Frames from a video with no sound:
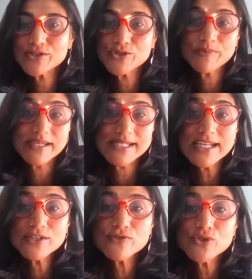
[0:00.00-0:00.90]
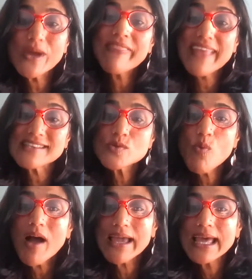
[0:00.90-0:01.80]
to be attentive to, and that's
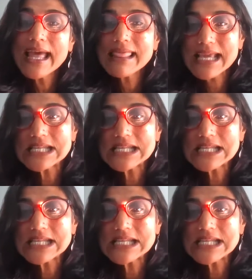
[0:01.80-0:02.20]
why the